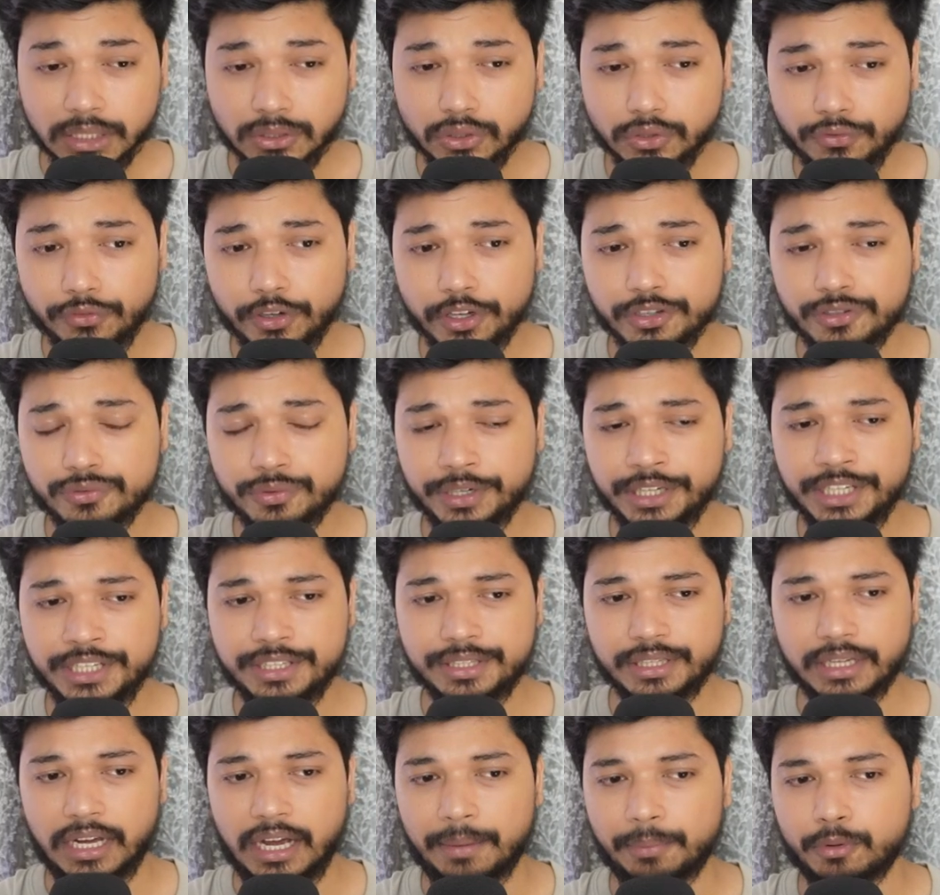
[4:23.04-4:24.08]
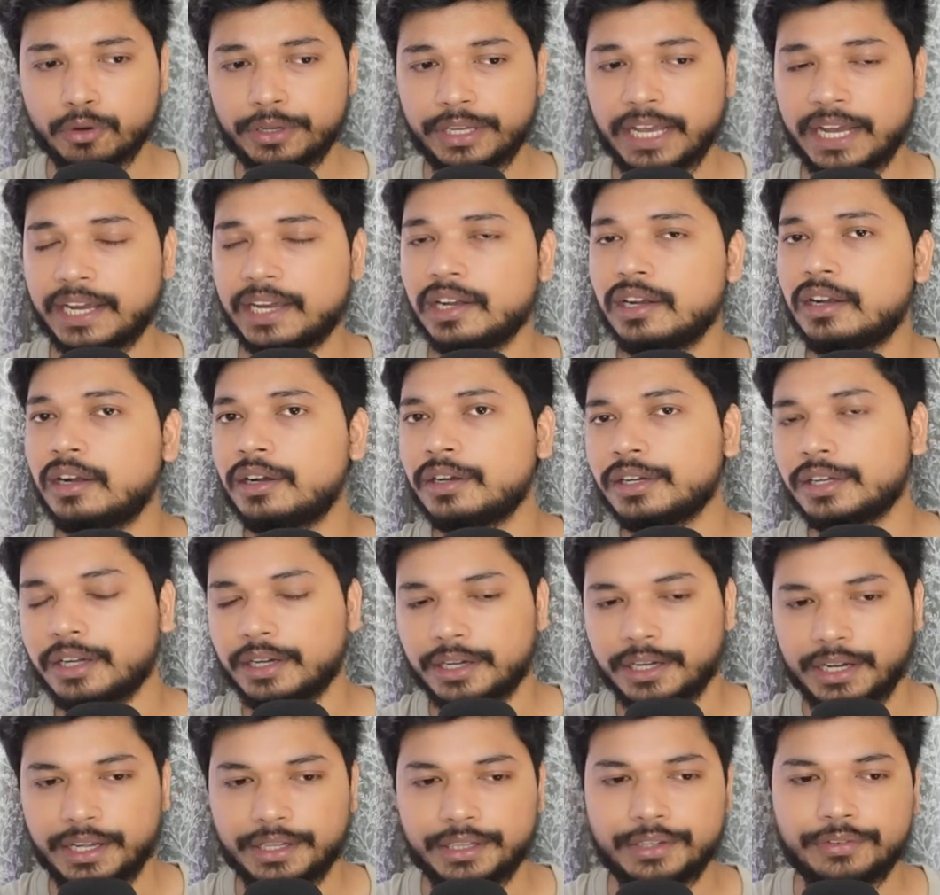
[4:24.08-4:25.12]
The first one is aapko kya kya learn
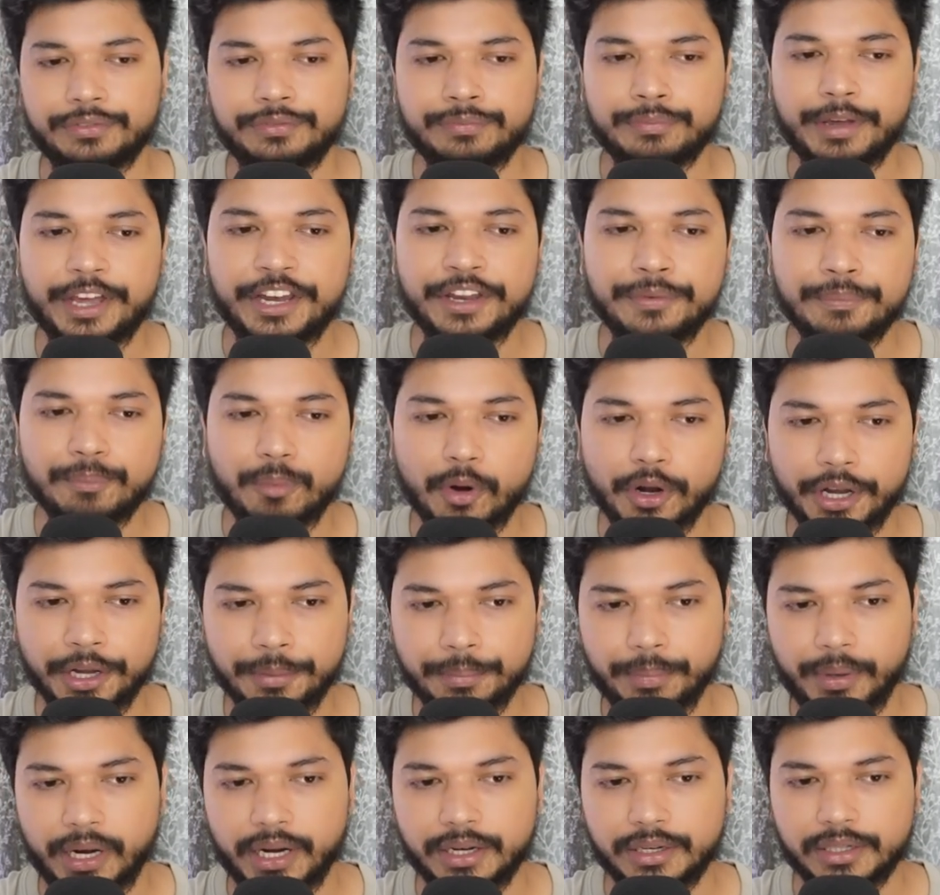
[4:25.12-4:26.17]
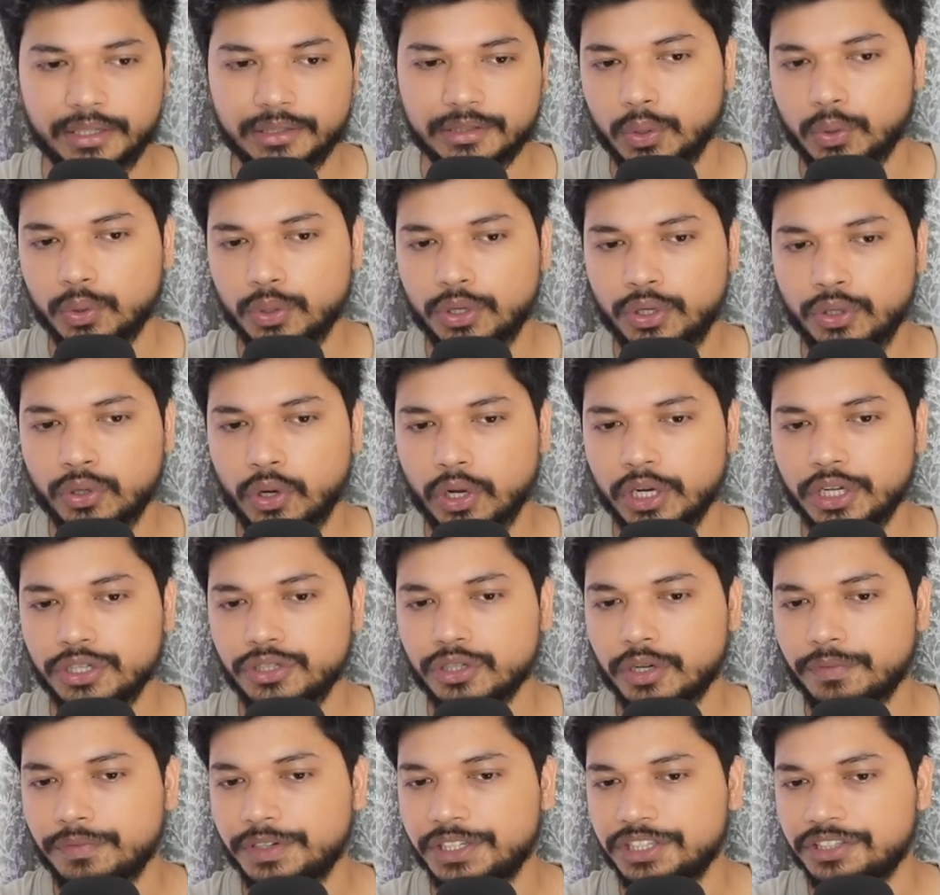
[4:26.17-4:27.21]
karna hai. The very important part is good knowledge
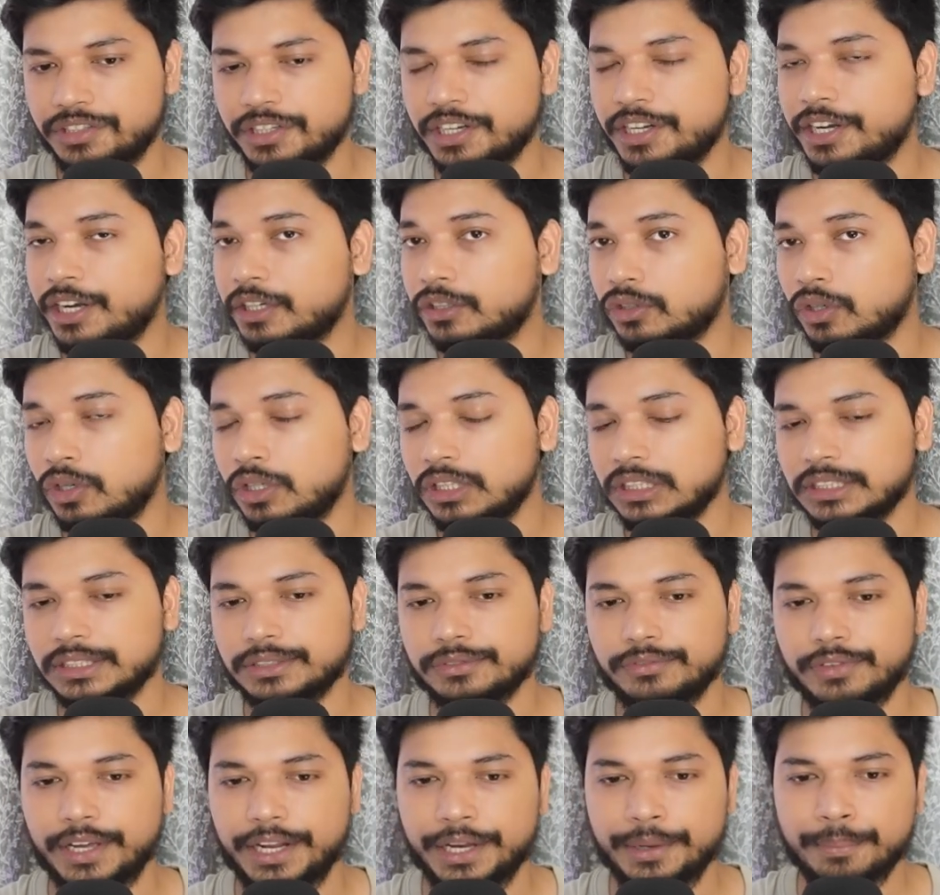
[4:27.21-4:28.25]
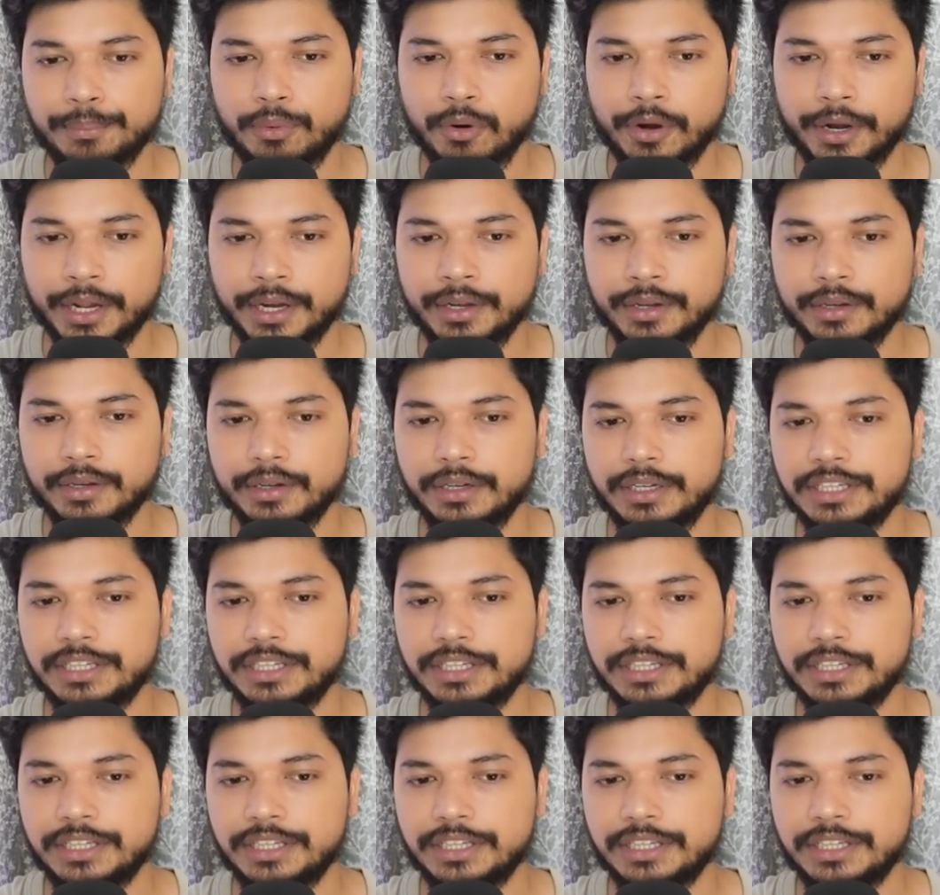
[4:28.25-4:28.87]
of digital electronics. Very important.